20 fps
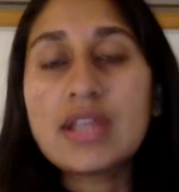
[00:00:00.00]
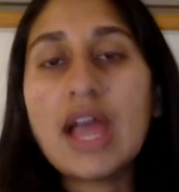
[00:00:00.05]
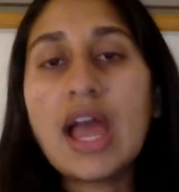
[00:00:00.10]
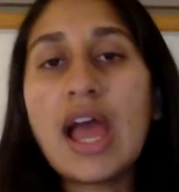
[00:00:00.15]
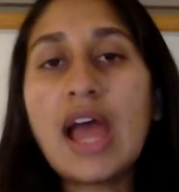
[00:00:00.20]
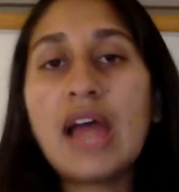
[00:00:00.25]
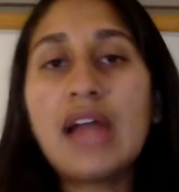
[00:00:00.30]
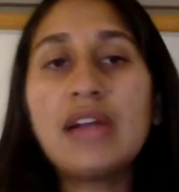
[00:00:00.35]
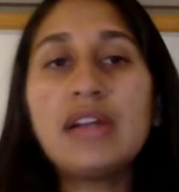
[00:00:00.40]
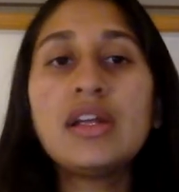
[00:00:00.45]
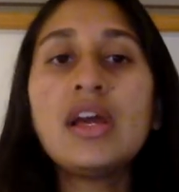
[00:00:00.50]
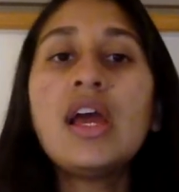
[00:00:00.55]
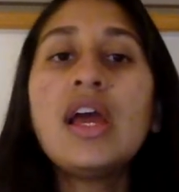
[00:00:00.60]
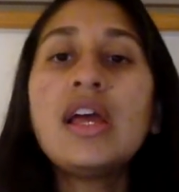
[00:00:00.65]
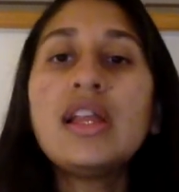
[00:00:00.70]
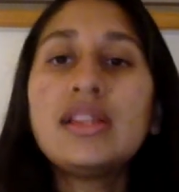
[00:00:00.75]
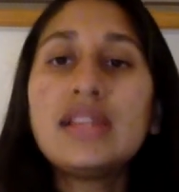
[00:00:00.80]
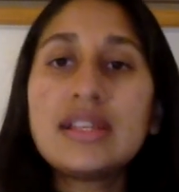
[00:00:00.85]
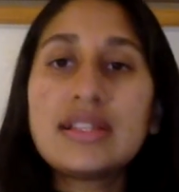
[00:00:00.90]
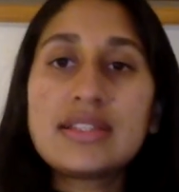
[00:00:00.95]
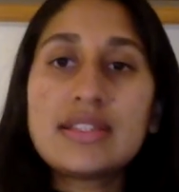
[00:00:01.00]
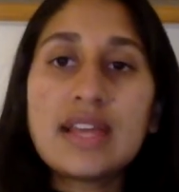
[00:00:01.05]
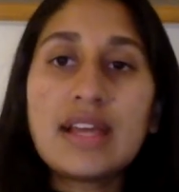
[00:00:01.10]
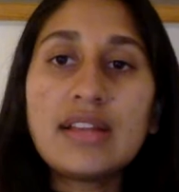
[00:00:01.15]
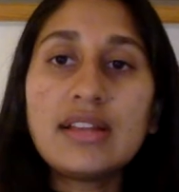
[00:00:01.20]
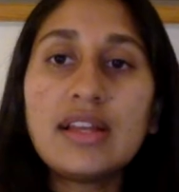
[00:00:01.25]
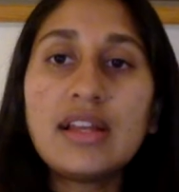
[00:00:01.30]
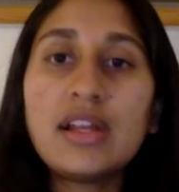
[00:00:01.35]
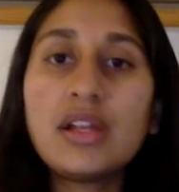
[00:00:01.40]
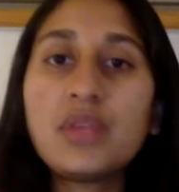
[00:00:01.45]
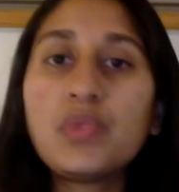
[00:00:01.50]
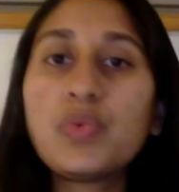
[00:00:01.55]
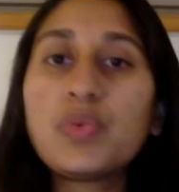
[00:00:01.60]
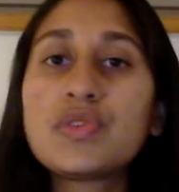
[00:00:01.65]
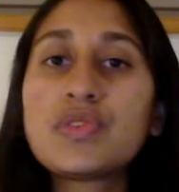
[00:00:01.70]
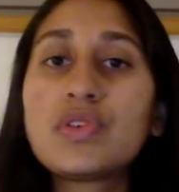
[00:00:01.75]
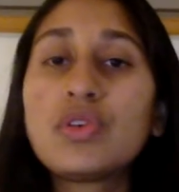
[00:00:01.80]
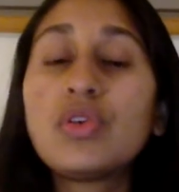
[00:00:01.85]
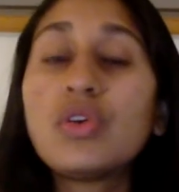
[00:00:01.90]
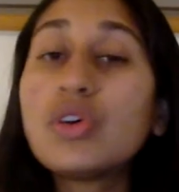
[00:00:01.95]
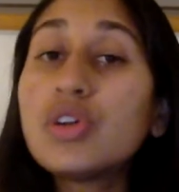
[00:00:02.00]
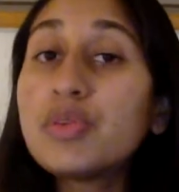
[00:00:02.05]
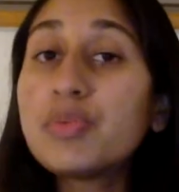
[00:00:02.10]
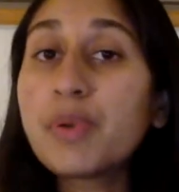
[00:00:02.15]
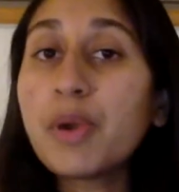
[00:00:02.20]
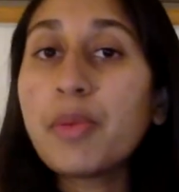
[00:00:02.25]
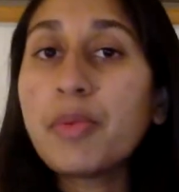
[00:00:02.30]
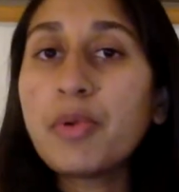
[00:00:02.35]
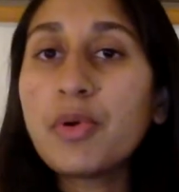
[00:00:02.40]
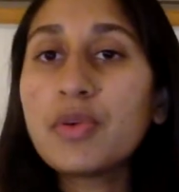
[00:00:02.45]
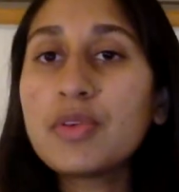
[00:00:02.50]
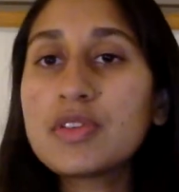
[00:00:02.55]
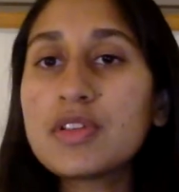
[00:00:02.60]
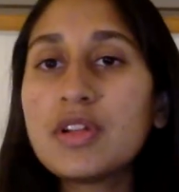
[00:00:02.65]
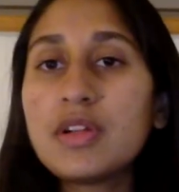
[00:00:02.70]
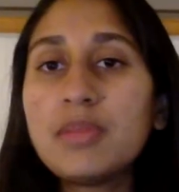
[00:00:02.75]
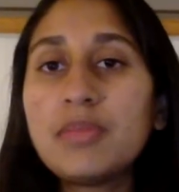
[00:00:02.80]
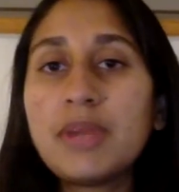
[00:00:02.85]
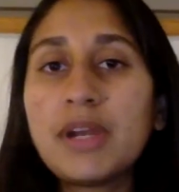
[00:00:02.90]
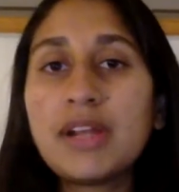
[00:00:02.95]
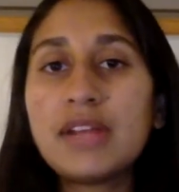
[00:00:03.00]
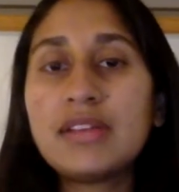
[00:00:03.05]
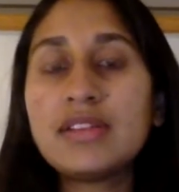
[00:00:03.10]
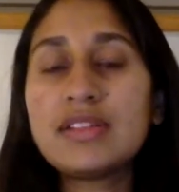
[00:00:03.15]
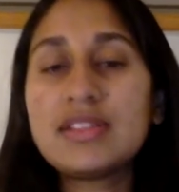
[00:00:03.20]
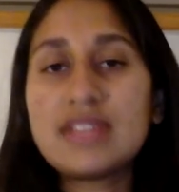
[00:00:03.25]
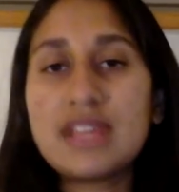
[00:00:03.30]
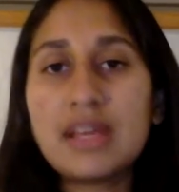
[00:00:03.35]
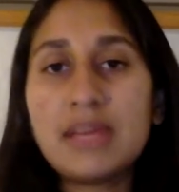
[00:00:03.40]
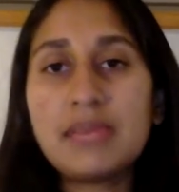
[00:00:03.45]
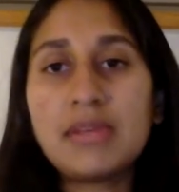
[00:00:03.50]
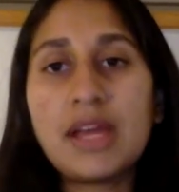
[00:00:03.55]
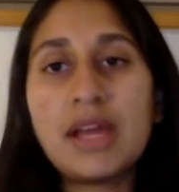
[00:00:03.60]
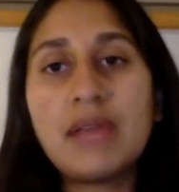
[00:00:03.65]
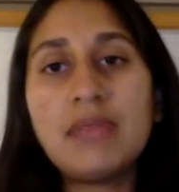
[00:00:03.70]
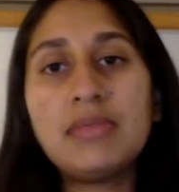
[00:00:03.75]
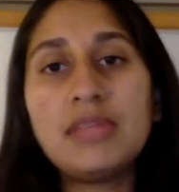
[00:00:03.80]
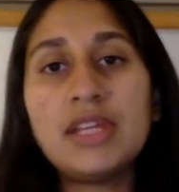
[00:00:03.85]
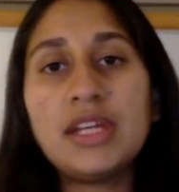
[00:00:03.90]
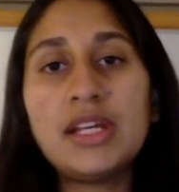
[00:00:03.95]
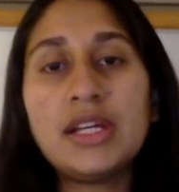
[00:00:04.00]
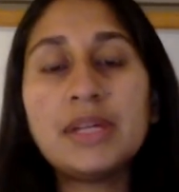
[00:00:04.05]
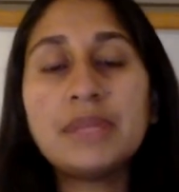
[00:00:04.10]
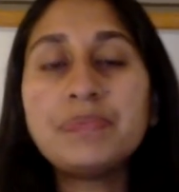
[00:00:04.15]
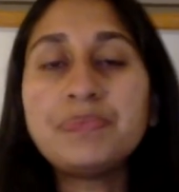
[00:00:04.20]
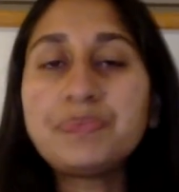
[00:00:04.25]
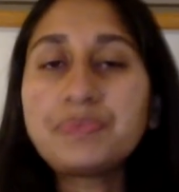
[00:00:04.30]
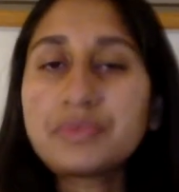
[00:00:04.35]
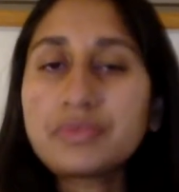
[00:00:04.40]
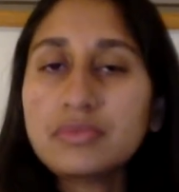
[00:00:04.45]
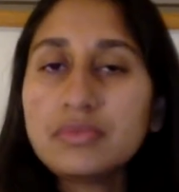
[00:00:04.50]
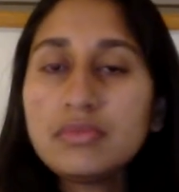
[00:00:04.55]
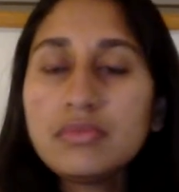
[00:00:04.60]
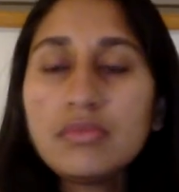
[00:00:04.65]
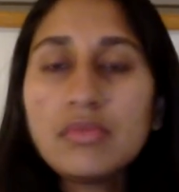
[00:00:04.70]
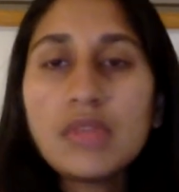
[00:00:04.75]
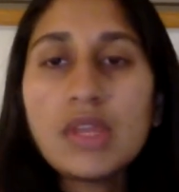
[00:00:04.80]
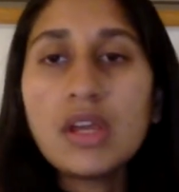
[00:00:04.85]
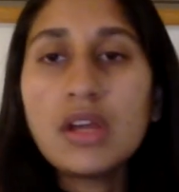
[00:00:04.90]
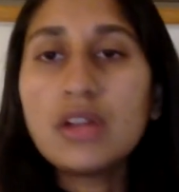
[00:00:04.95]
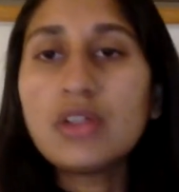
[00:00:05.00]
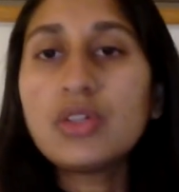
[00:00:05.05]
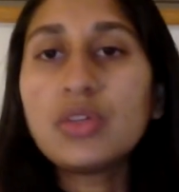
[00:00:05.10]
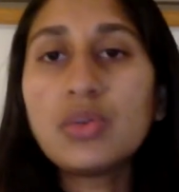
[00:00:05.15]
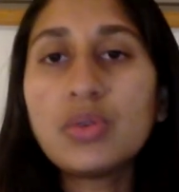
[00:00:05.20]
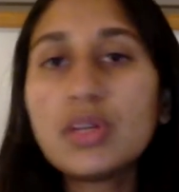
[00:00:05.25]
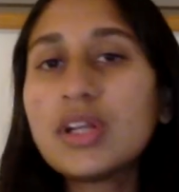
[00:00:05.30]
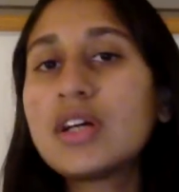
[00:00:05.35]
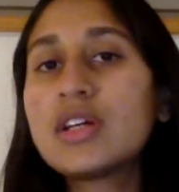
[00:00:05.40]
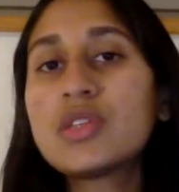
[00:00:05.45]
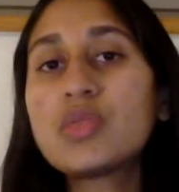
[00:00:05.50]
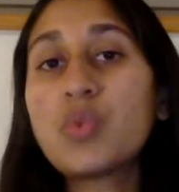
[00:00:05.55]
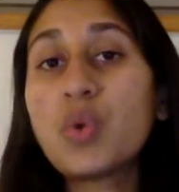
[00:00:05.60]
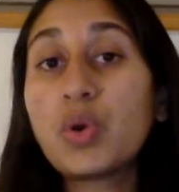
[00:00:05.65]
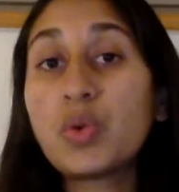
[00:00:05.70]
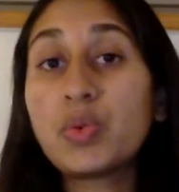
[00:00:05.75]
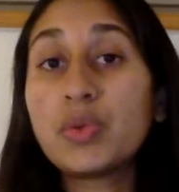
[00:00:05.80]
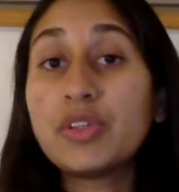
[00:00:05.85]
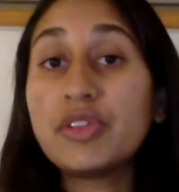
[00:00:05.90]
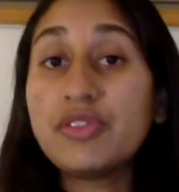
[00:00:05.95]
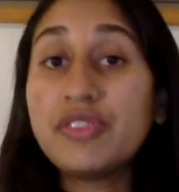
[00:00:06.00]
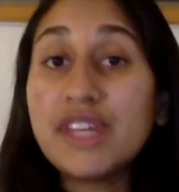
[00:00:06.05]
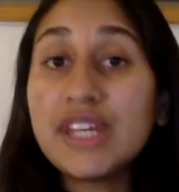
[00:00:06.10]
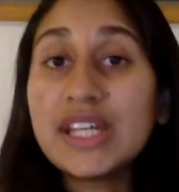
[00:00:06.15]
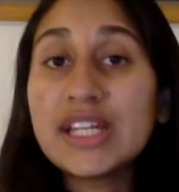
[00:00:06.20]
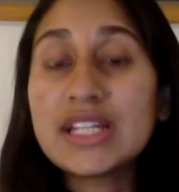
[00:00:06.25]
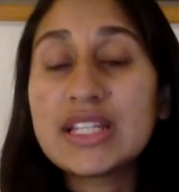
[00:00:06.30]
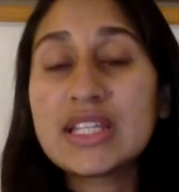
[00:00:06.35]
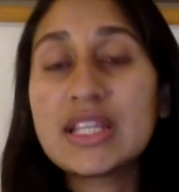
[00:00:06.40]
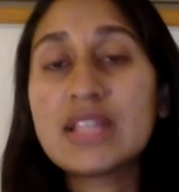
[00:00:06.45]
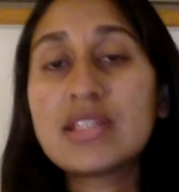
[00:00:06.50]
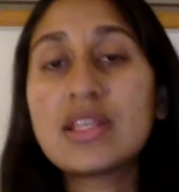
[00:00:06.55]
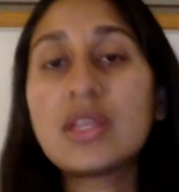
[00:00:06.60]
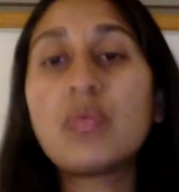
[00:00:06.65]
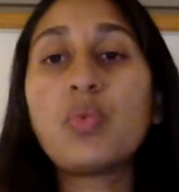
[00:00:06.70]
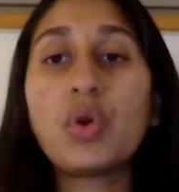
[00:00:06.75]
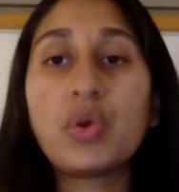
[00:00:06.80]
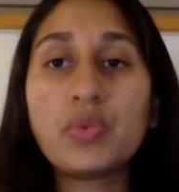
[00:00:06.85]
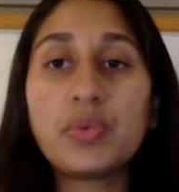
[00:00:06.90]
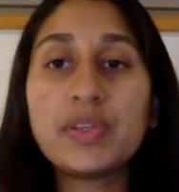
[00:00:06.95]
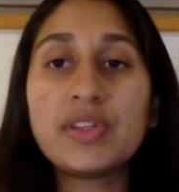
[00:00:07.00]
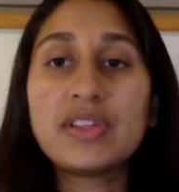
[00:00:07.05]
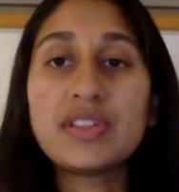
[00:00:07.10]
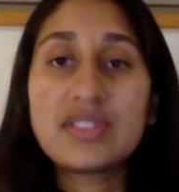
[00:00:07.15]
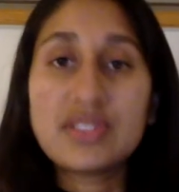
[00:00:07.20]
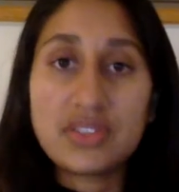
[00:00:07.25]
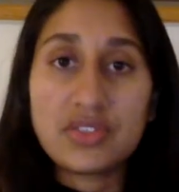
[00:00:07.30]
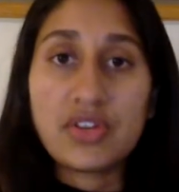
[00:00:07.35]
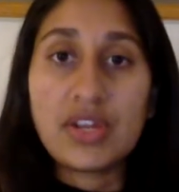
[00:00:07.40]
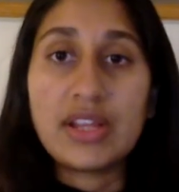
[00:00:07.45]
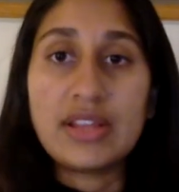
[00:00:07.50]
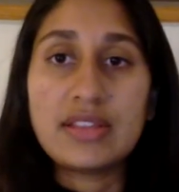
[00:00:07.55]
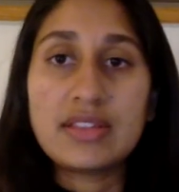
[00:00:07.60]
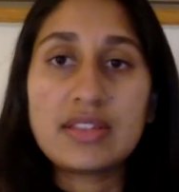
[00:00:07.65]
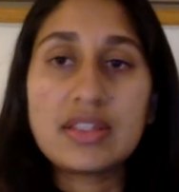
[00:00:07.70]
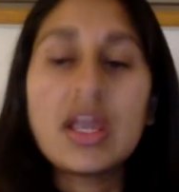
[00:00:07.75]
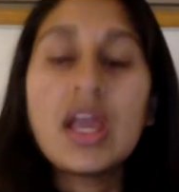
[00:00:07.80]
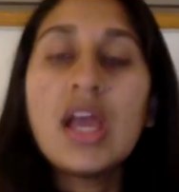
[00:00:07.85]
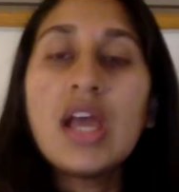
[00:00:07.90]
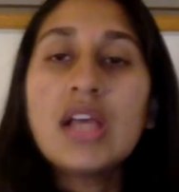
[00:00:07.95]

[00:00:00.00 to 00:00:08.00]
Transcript: And they said that it was a good proposal, but at the same time, they told us what were the weaknesses and what were the strengths.